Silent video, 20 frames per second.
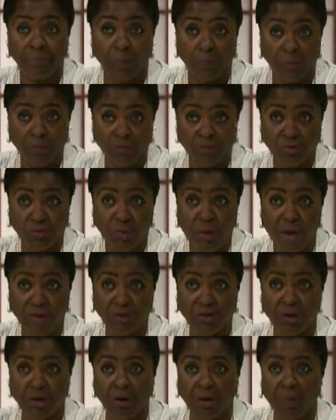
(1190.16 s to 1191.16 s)
Which is why I
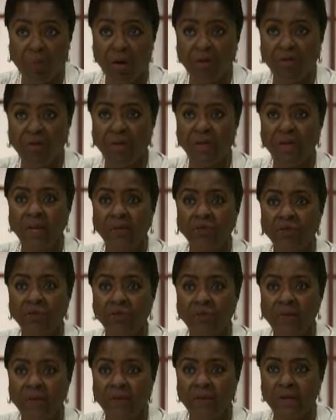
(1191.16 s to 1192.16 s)
talk about financial
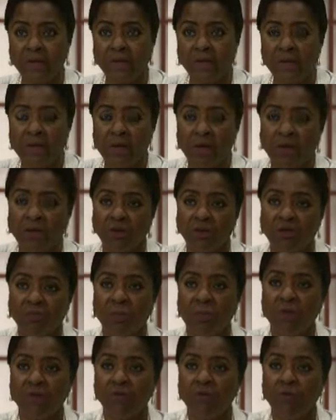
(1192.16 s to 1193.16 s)
fitness. To
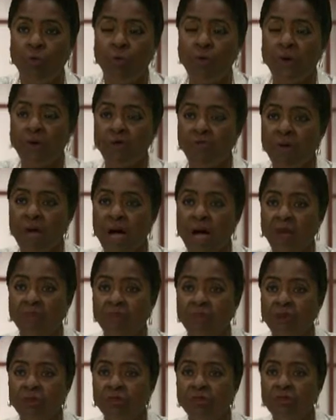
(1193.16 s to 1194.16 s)
spend 45
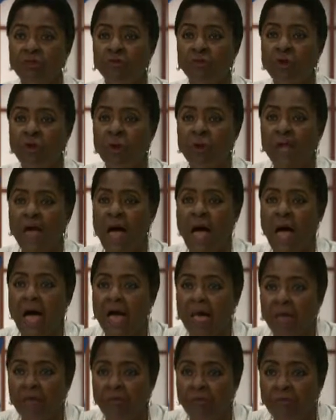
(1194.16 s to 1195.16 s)
years of your
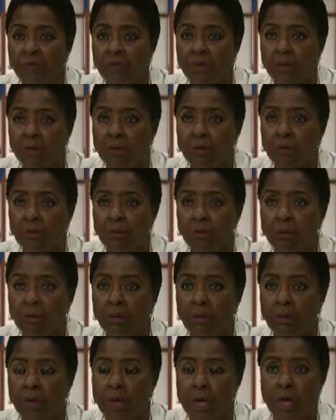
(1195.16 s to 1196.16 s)
life
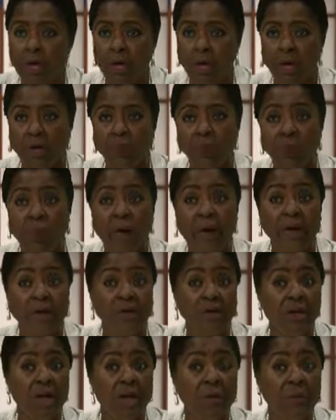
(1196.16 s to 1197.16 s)
and
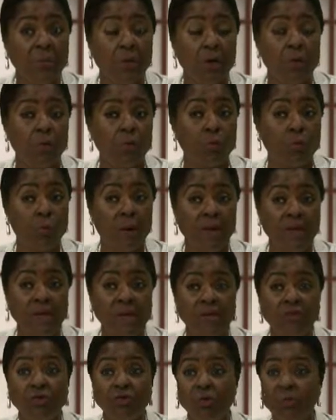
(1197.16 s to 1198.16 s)
wind up ready
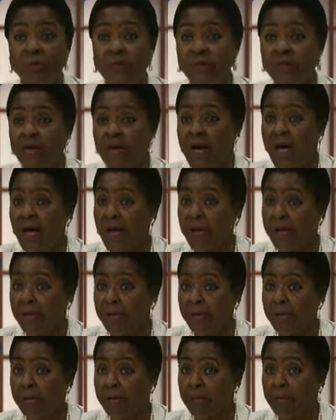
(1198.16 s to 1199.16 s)
to
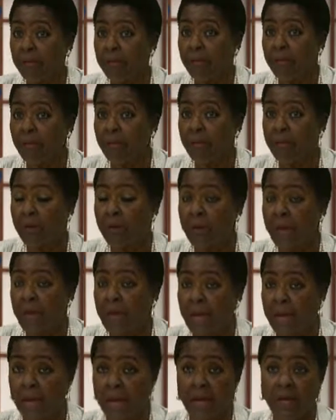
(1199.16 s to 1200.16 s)
retire,
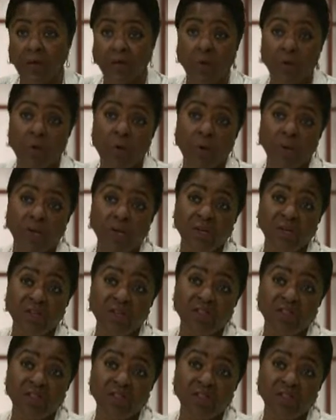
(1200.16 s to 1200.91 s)
and according to